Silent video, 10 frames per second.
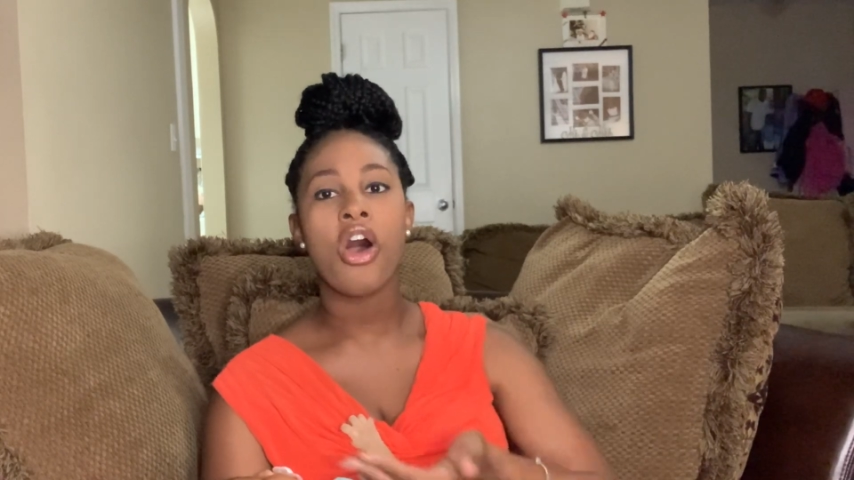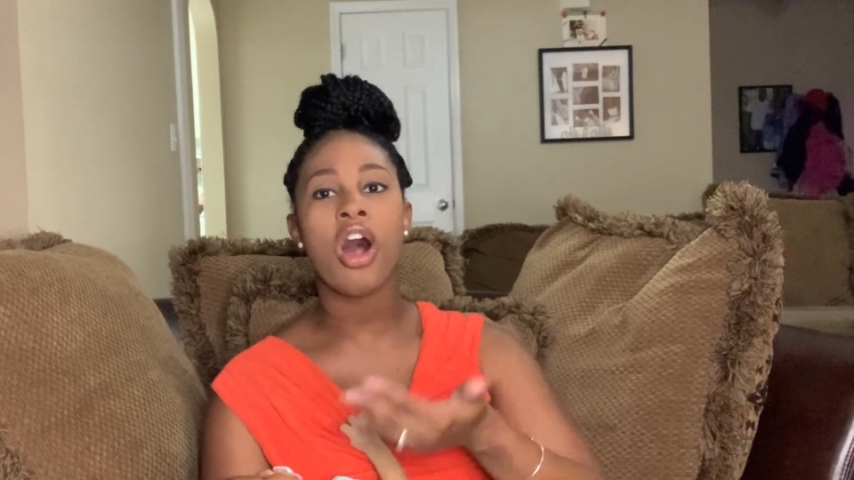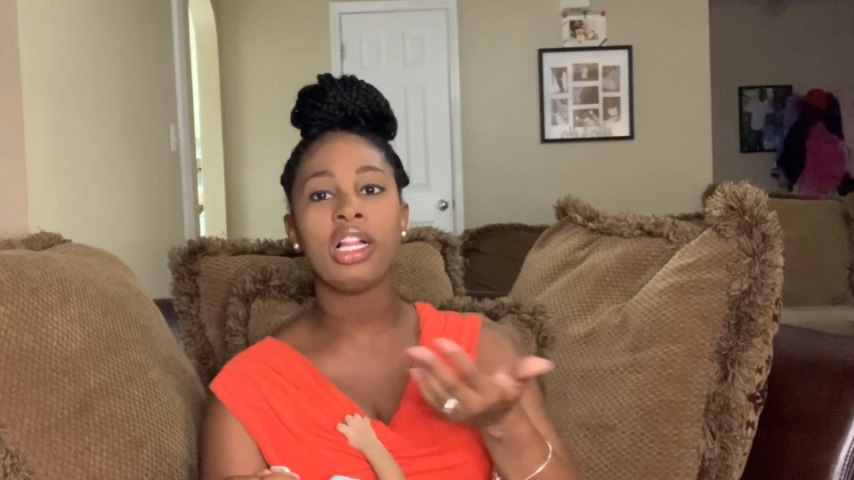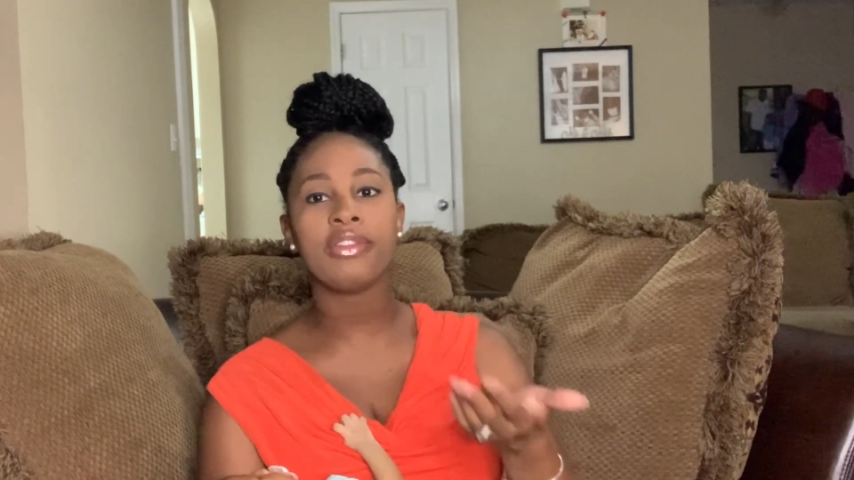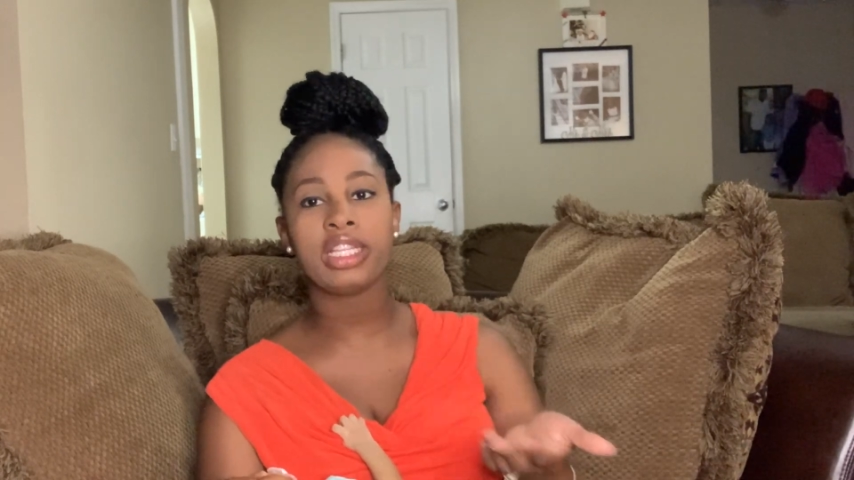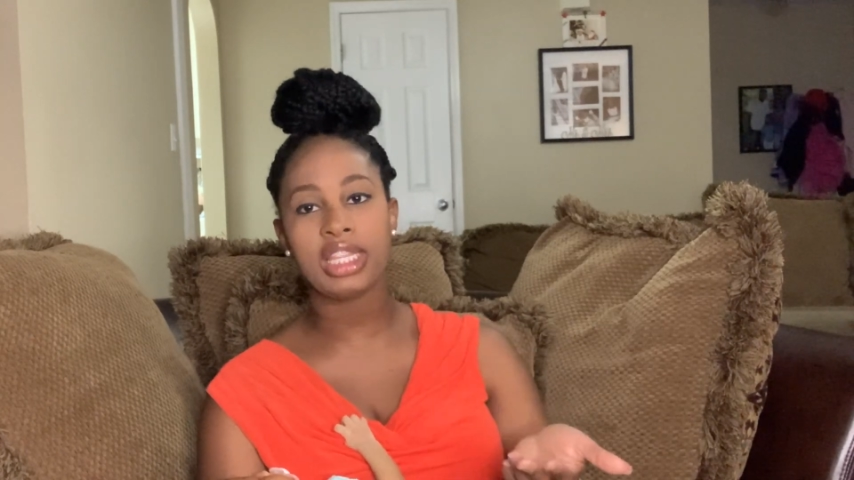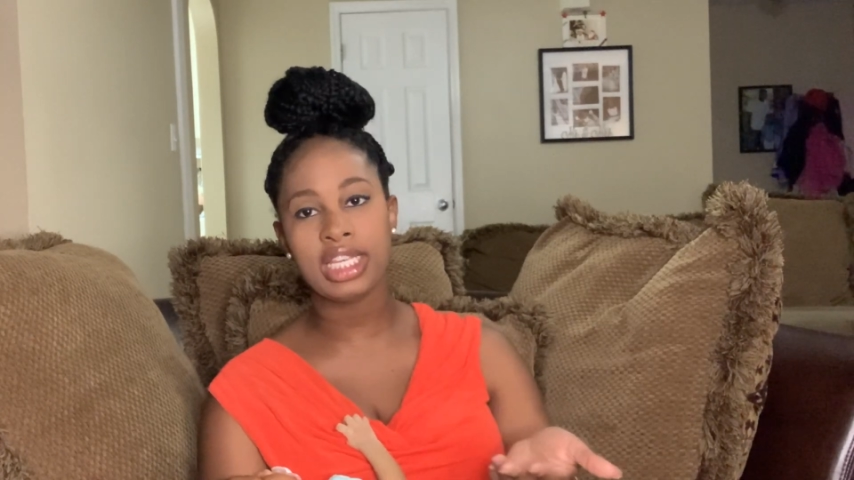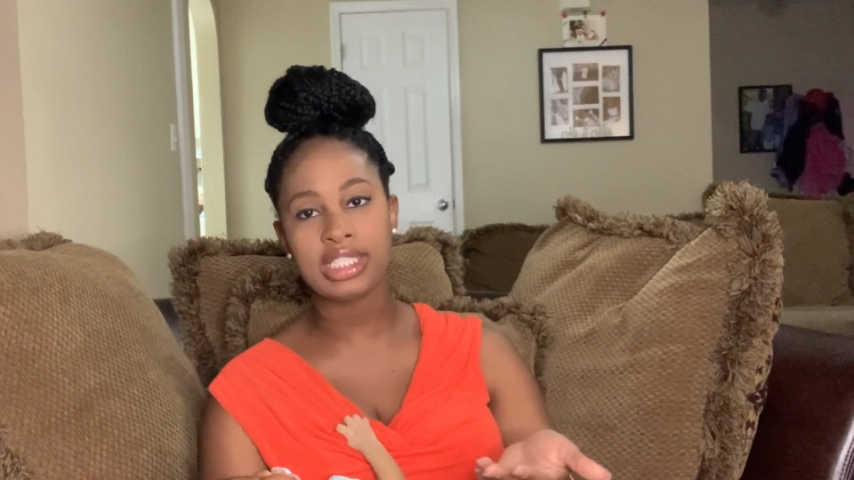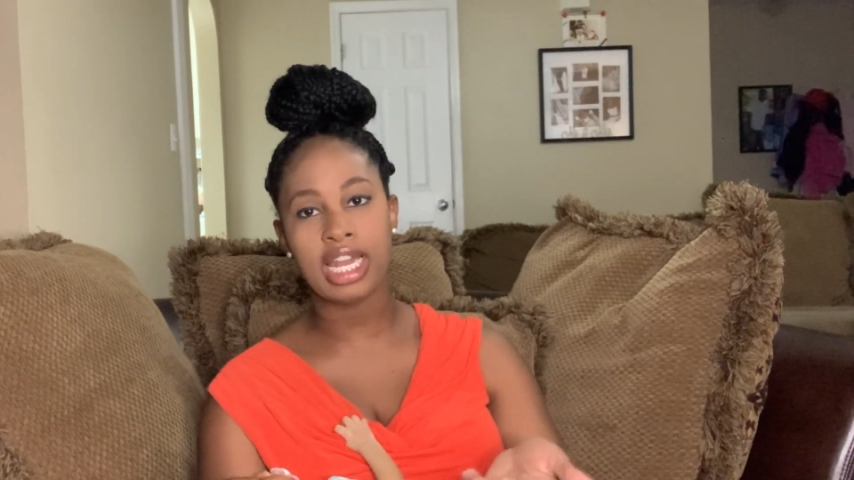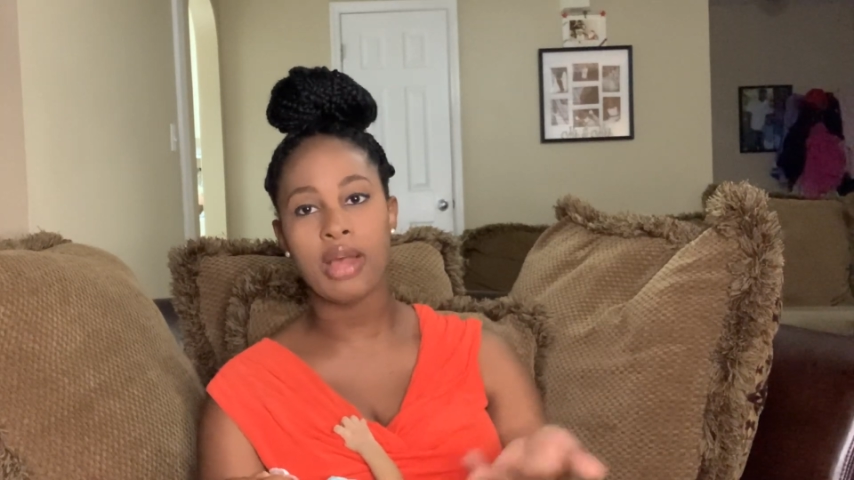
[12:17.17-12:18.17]
All of the
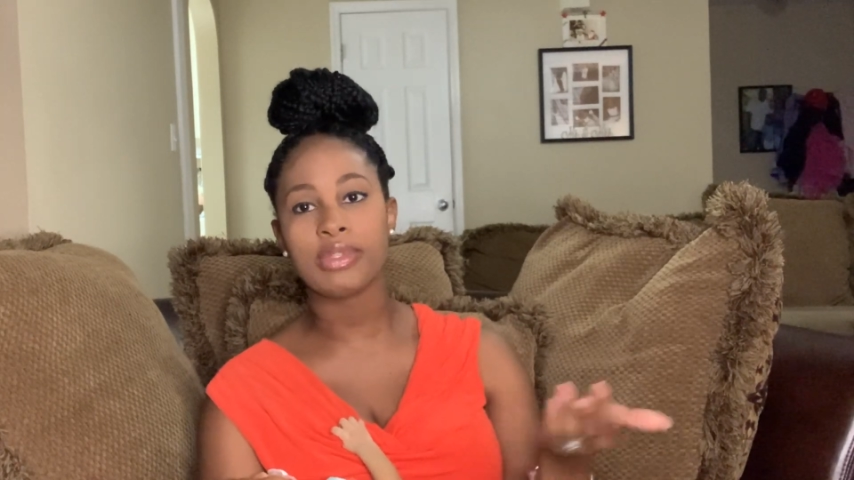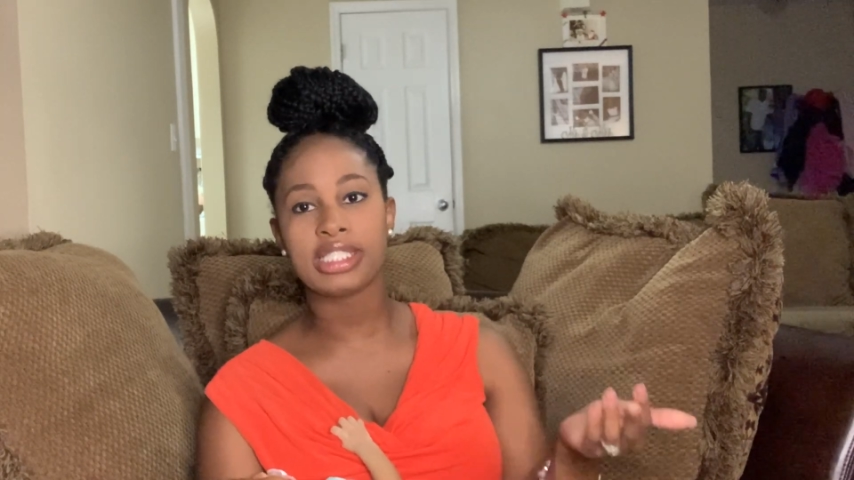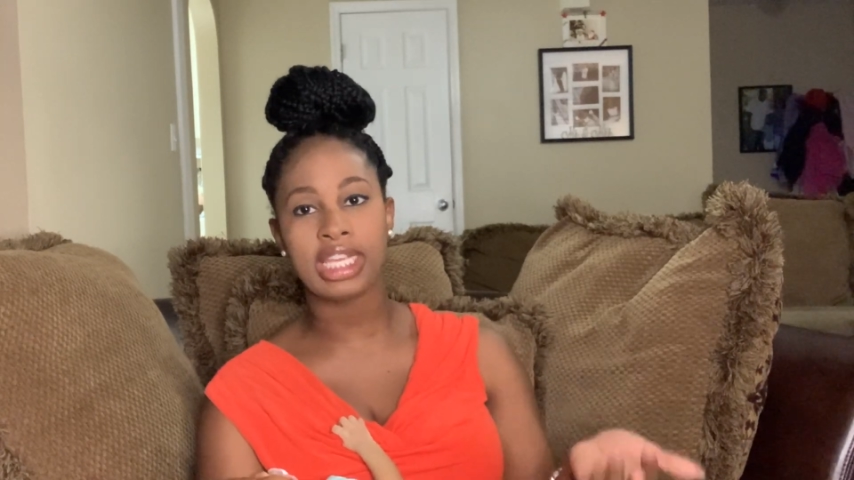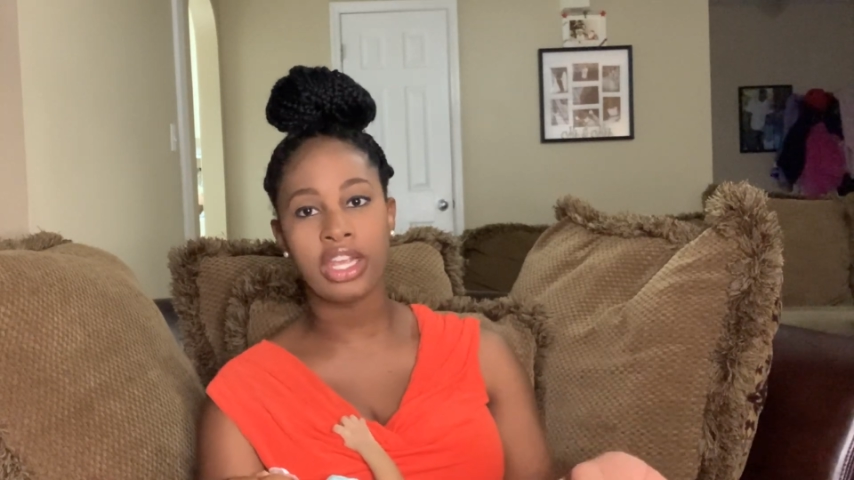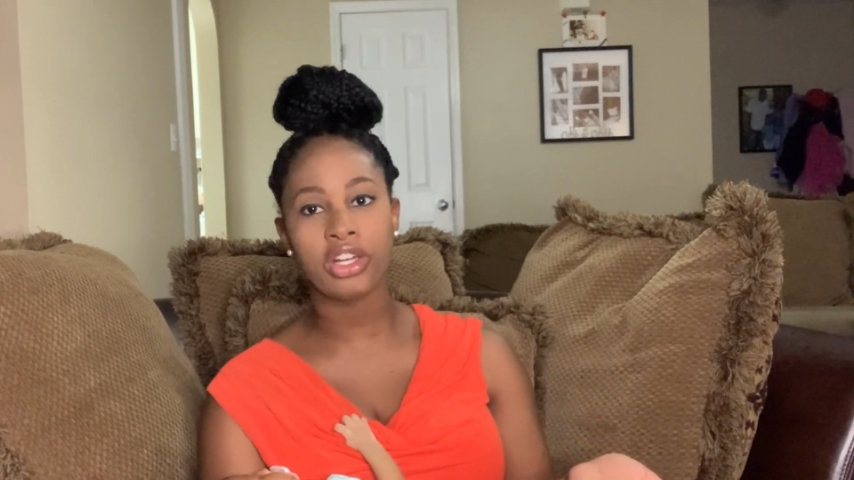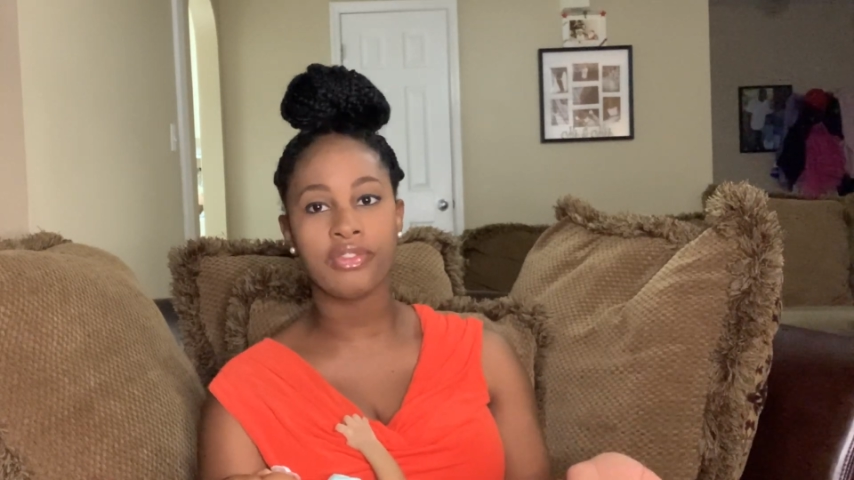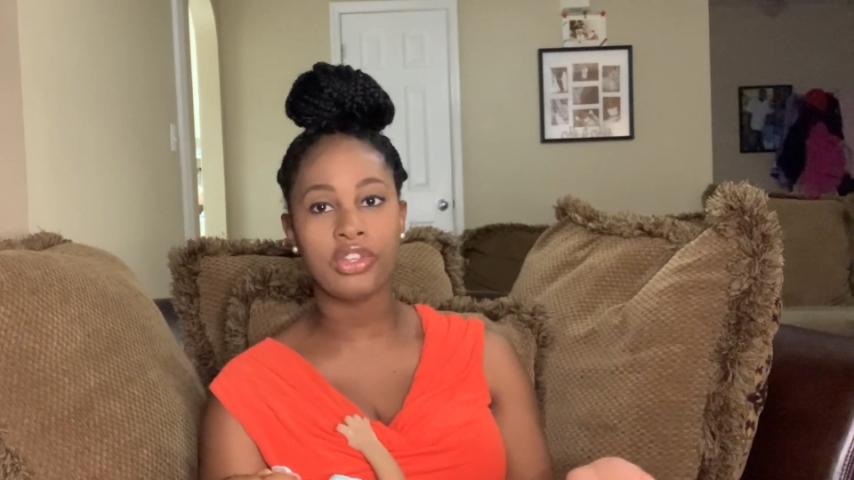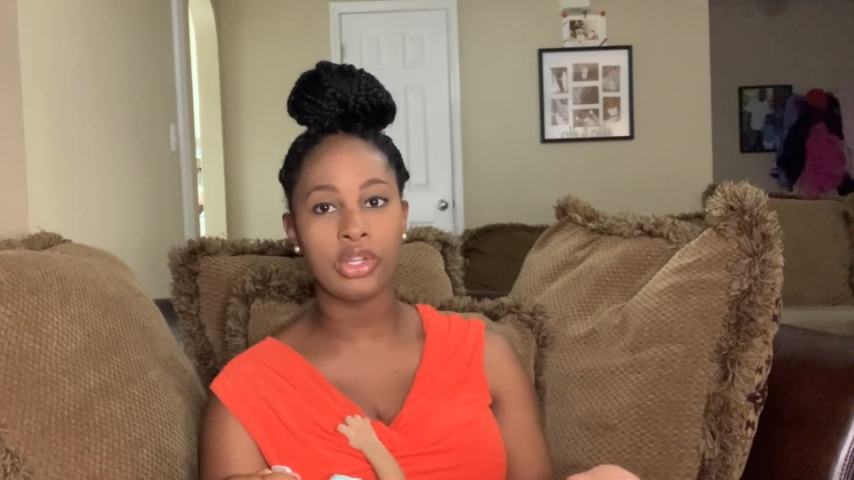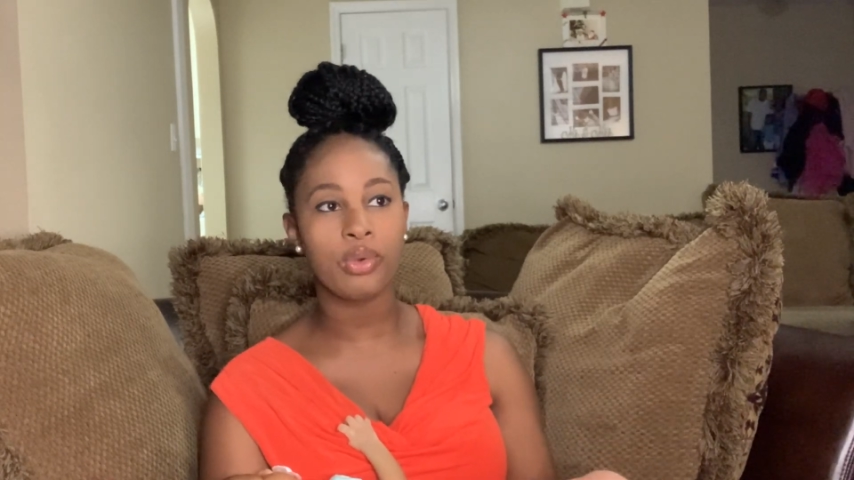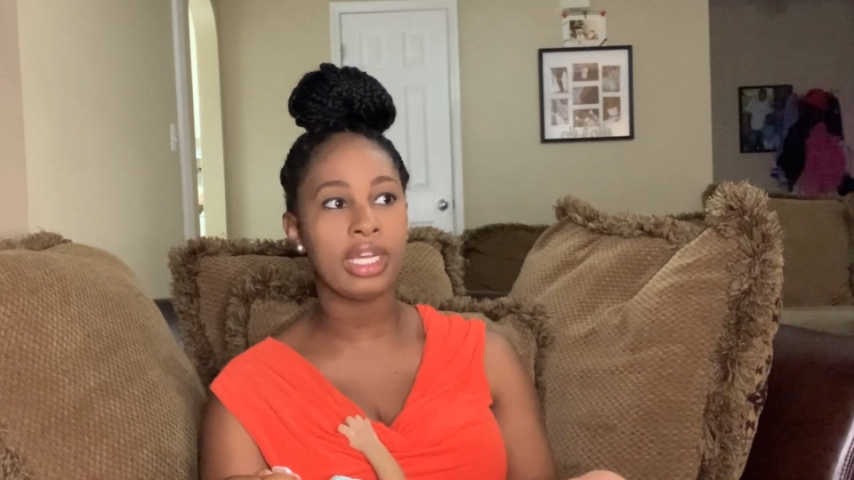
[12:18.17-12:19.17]
things that I was scared of
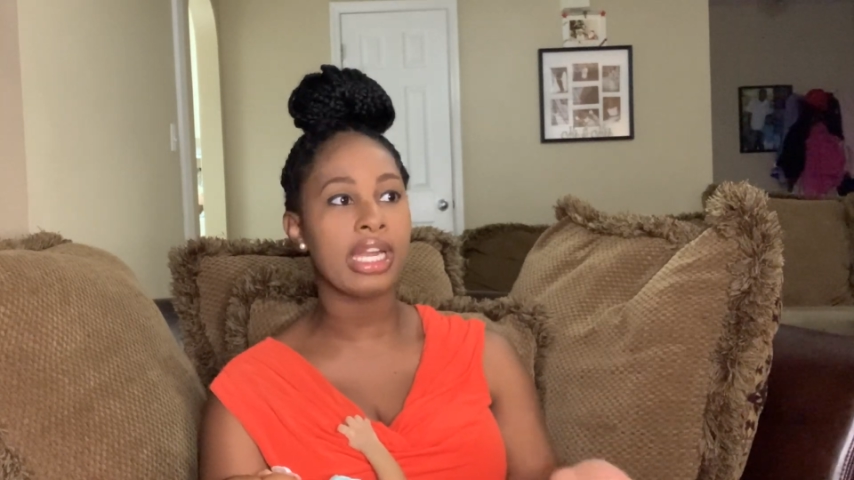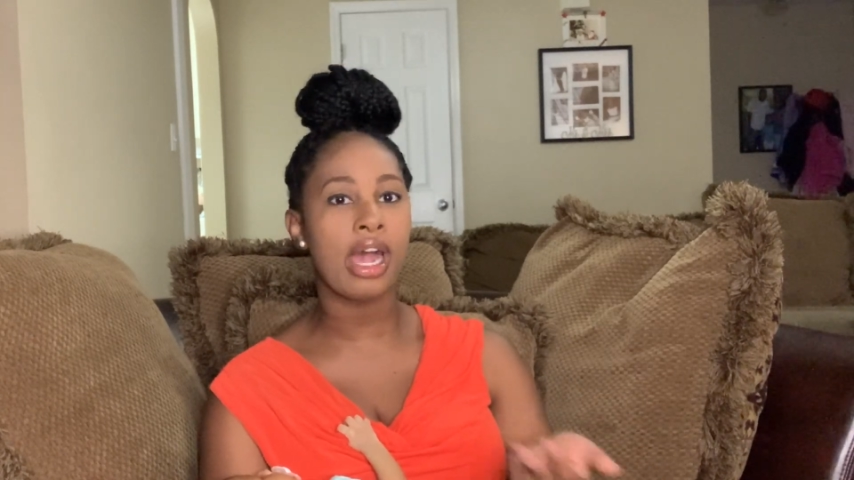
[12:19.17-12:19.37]
doing,